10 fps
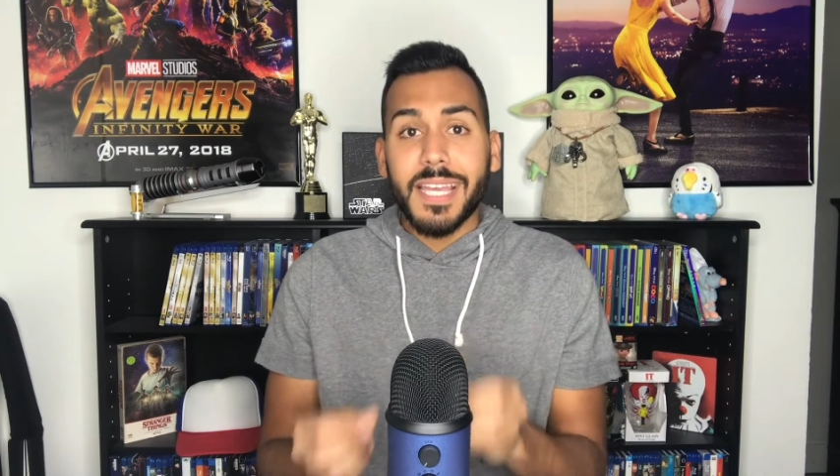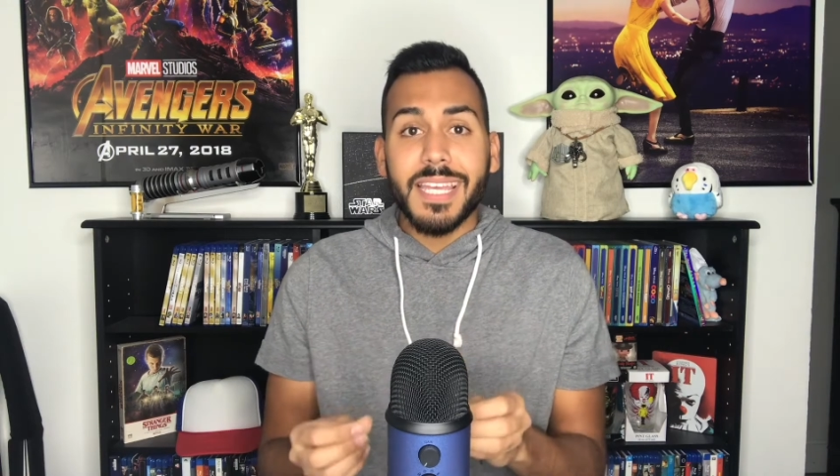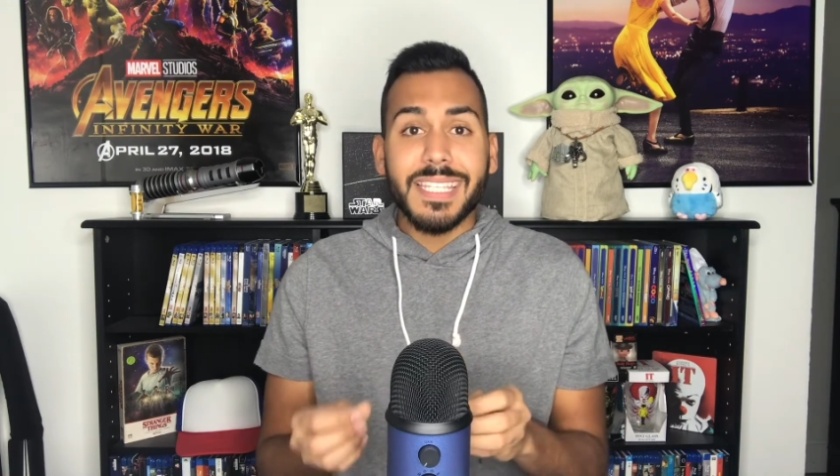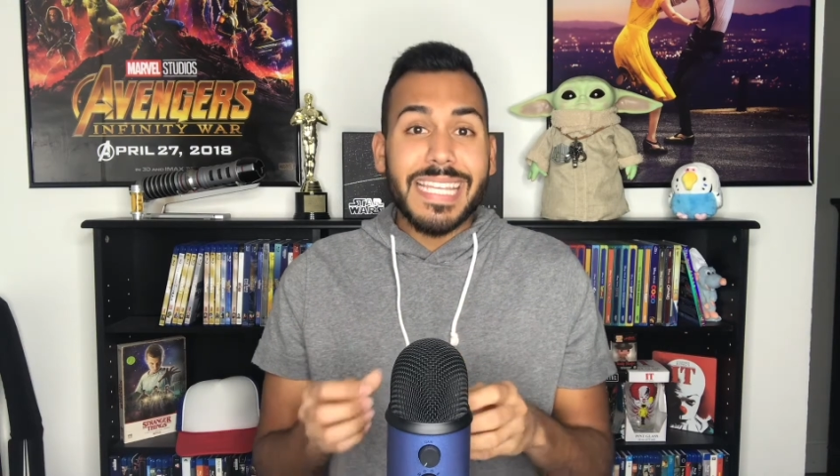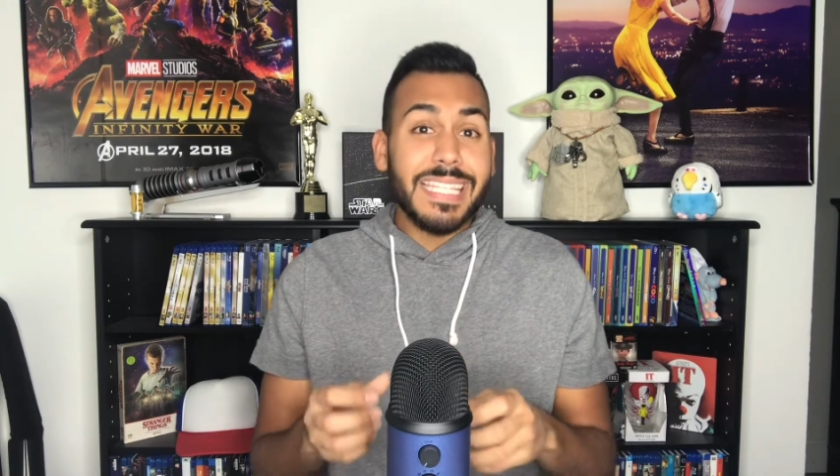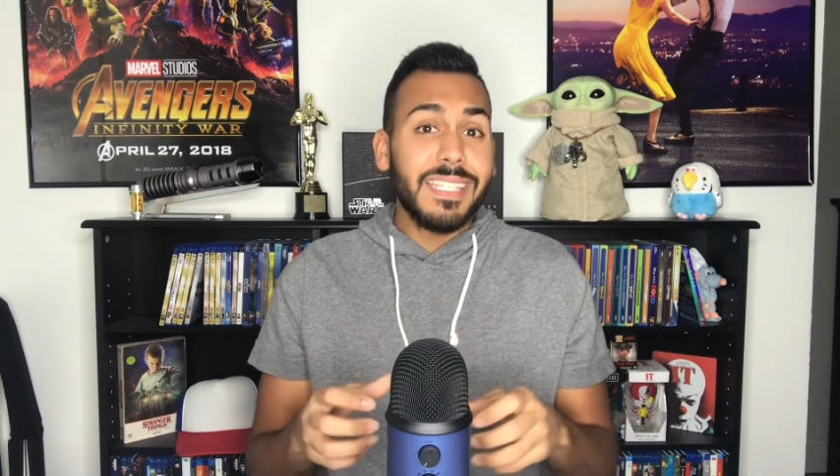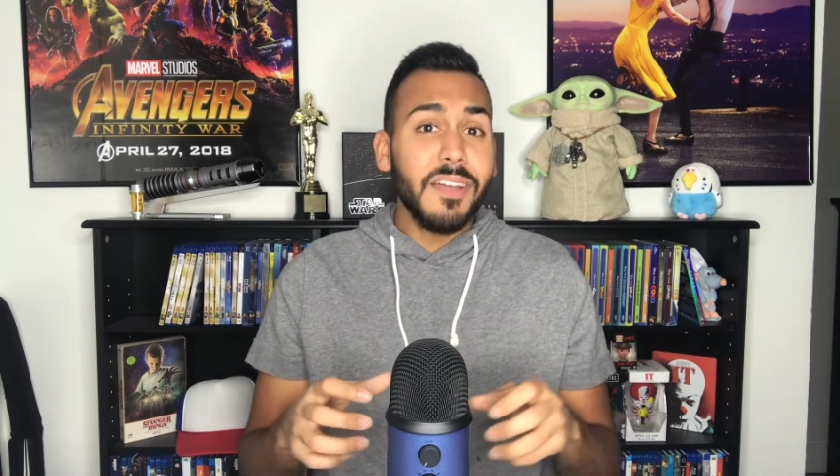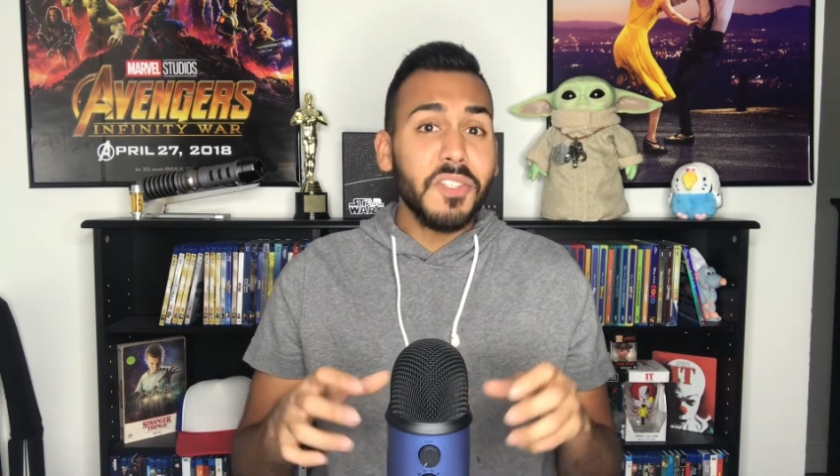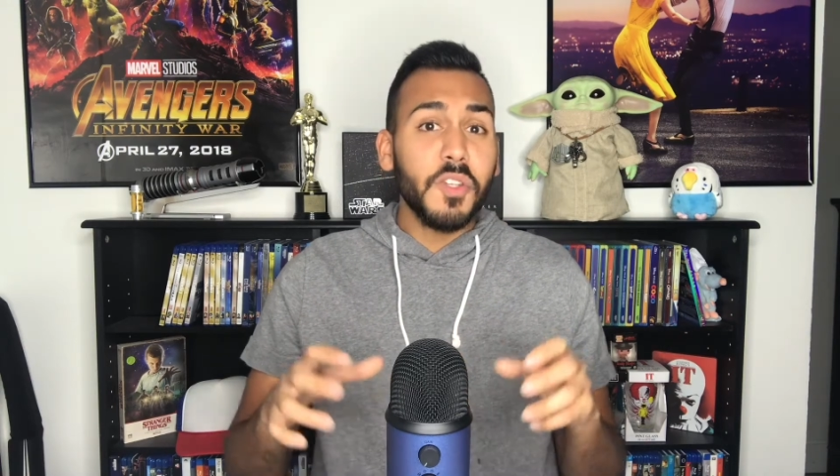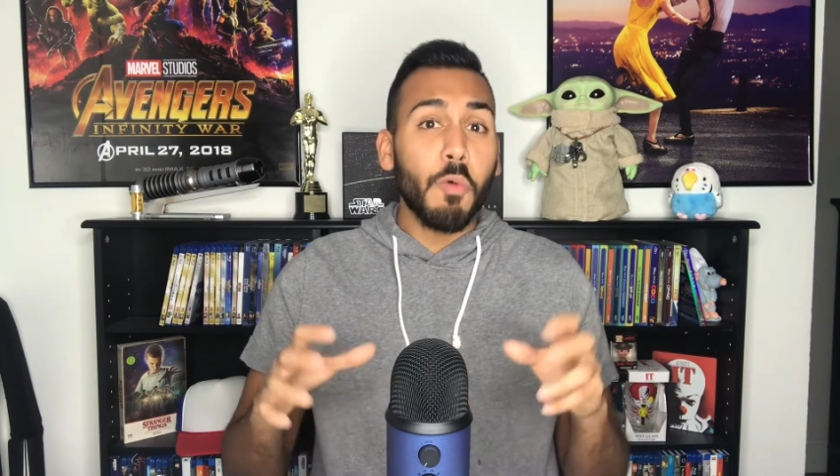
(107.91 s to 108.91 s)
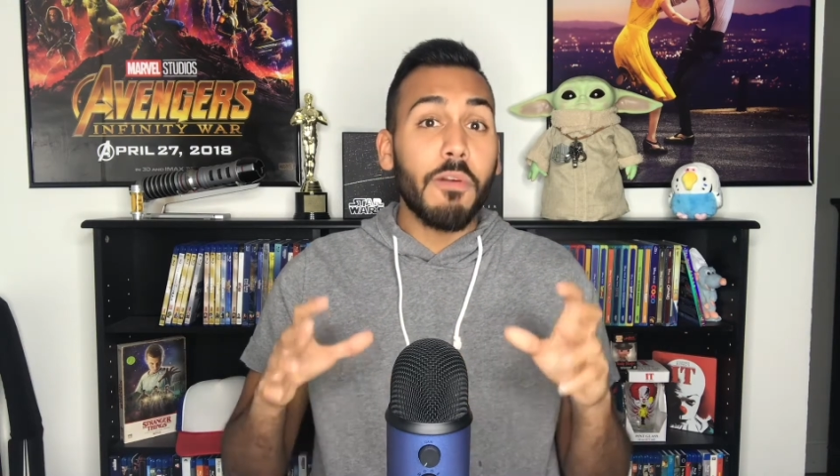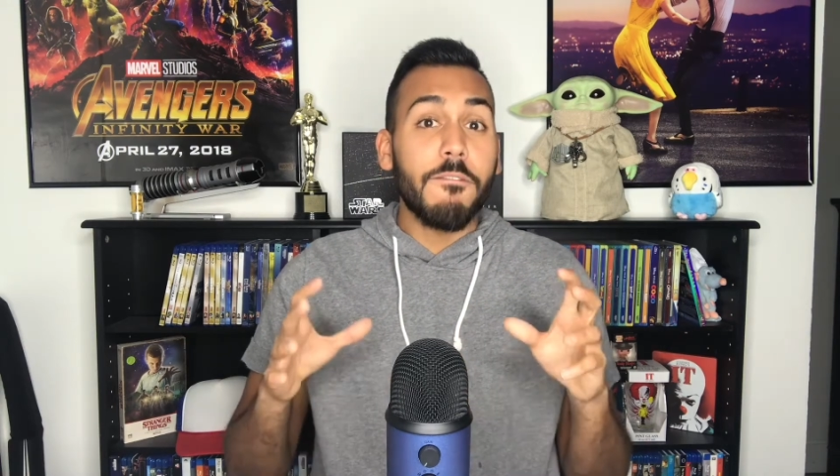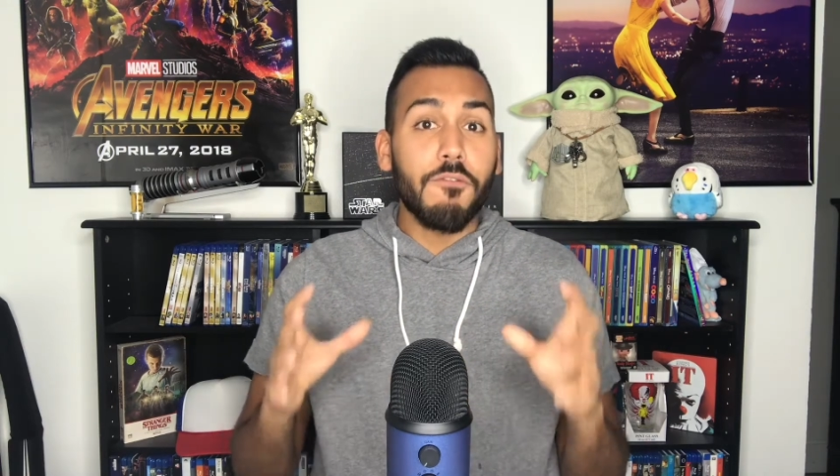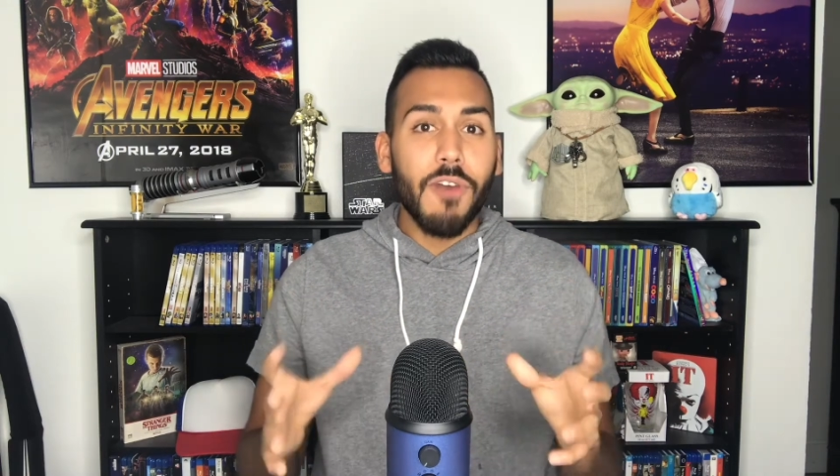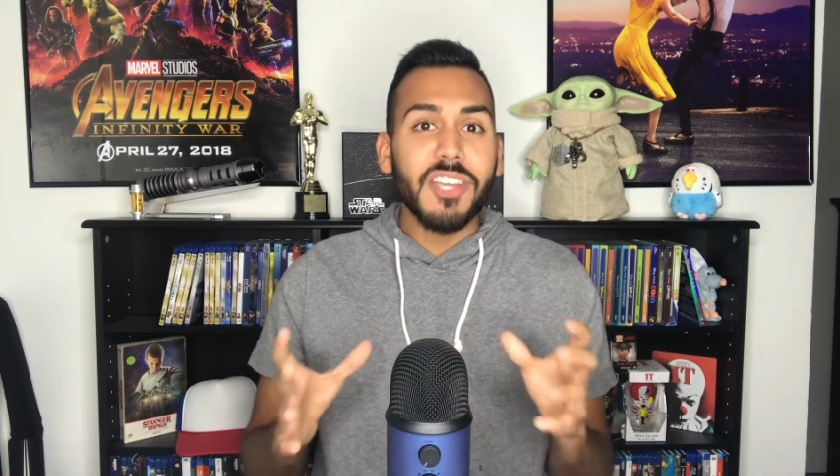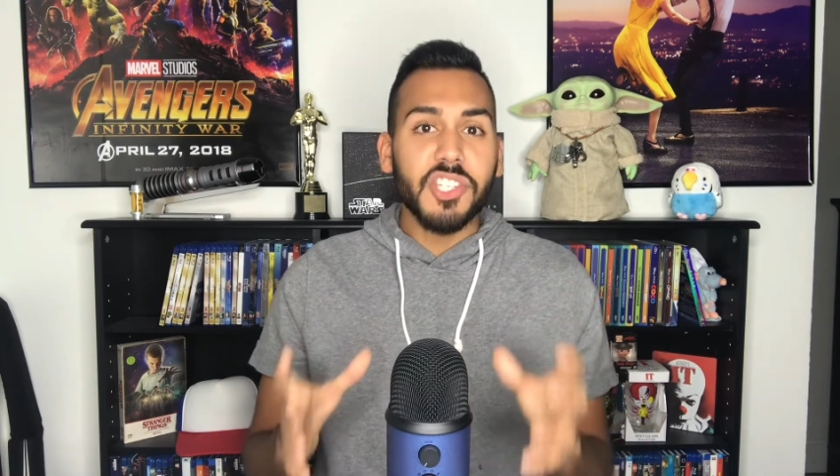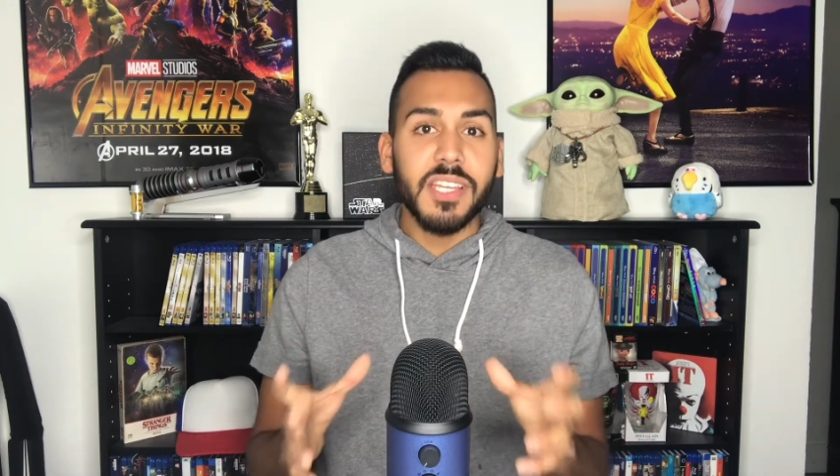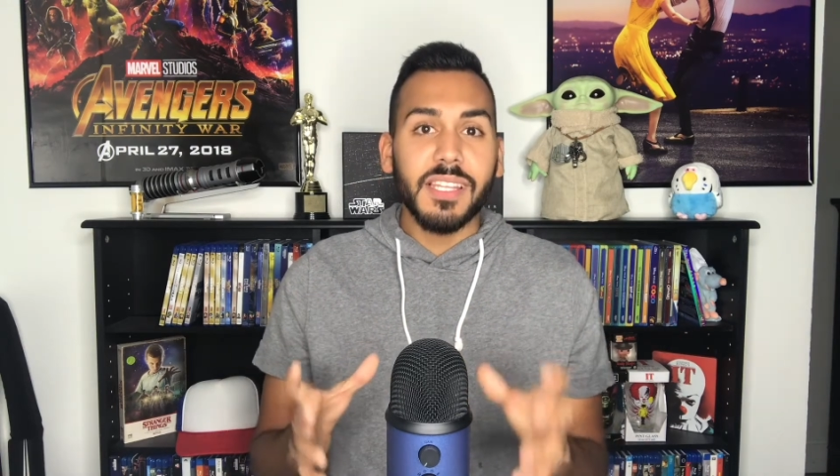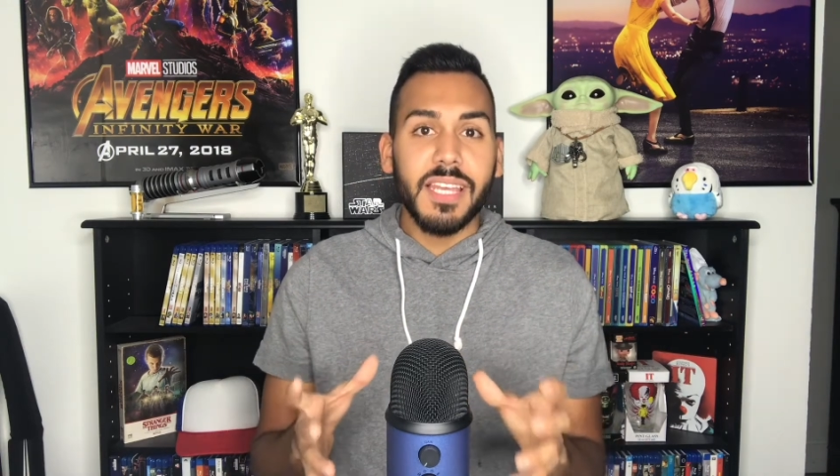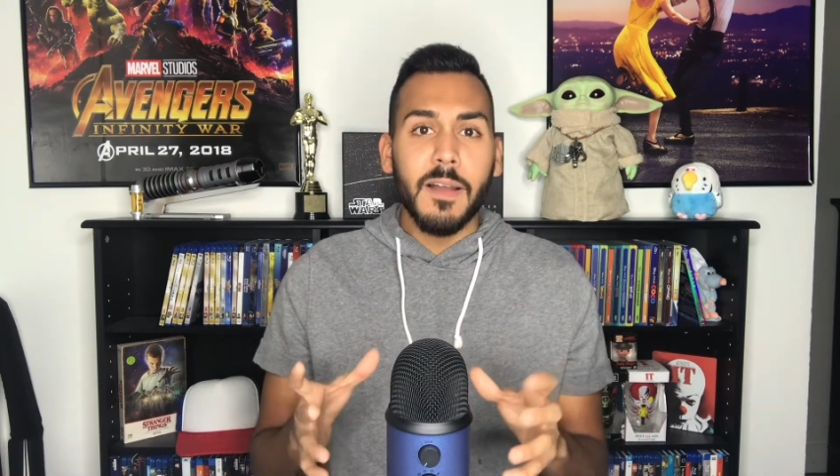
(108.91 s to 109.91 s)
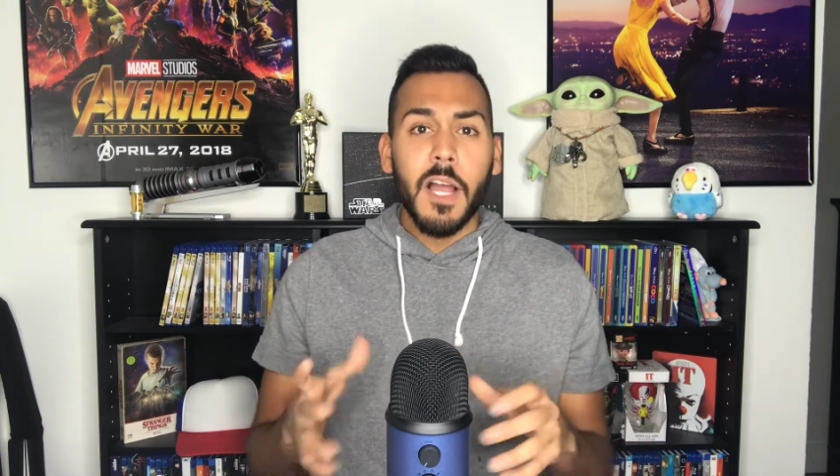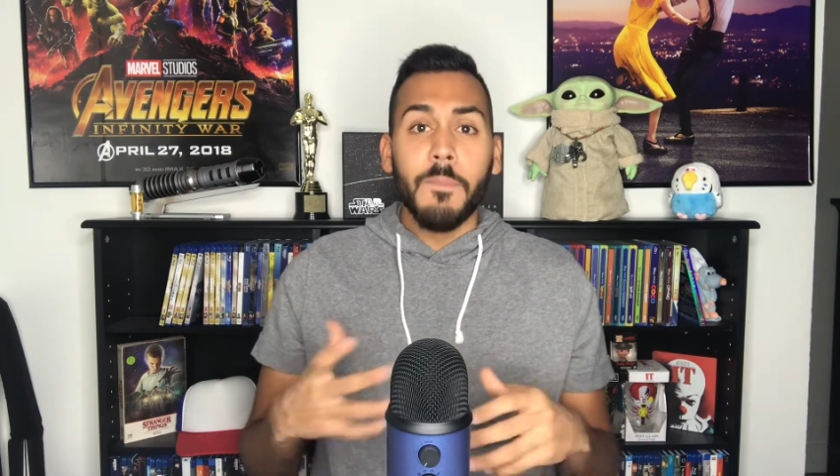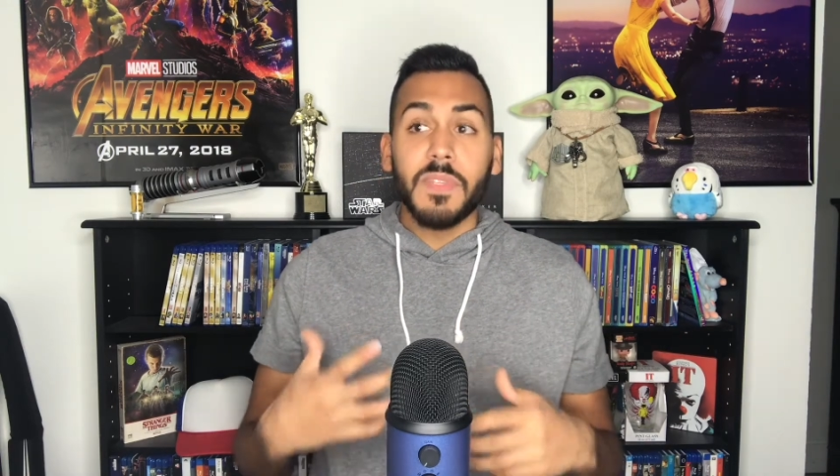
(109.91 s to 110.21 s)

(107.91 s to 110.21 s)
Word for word: is is done so refreshingly